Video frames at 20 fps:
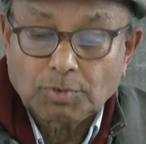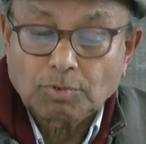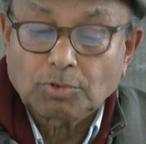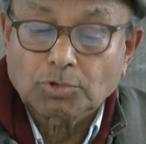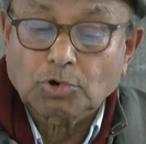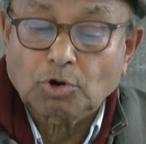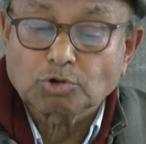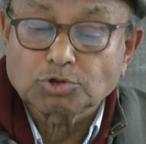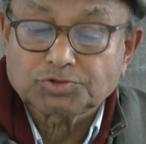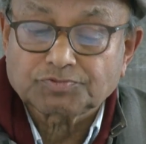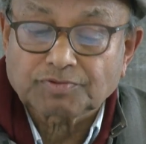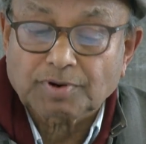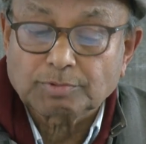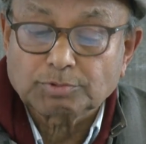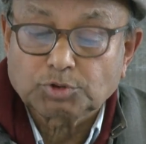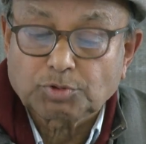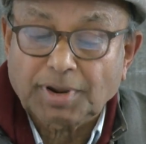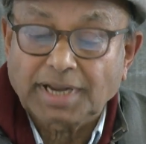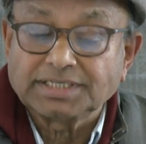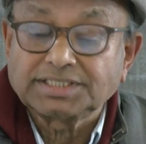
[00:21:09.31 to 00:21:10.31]
rose from
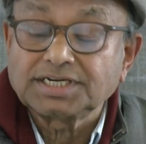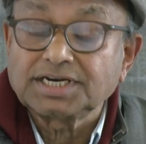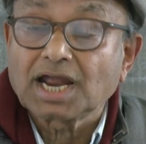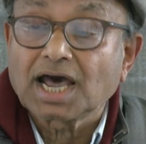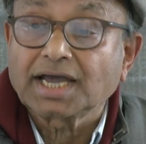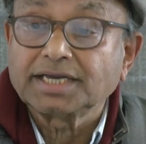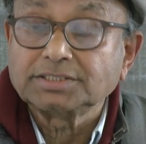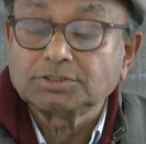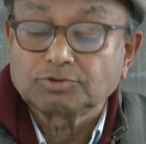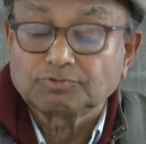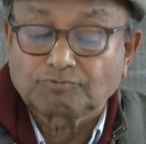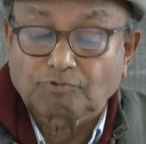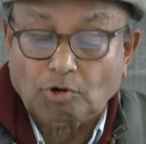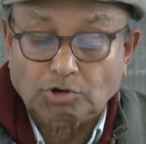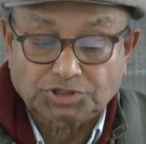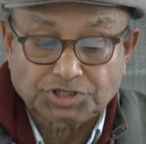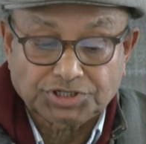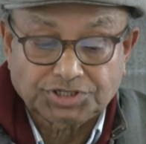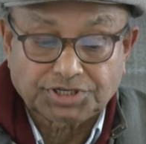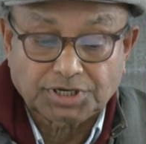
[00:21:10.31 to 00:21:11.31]
29 to
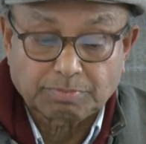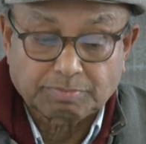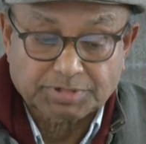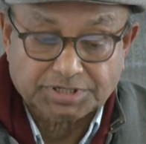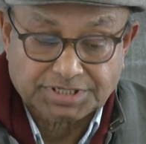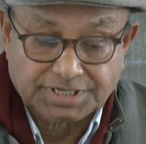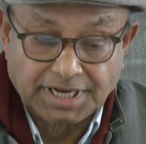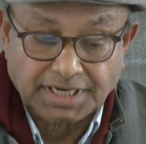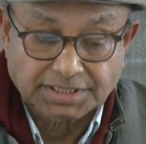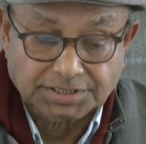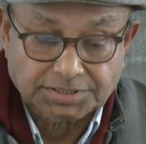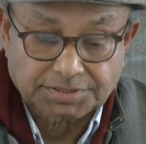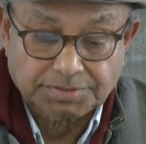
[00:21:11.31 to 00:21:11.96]
43%.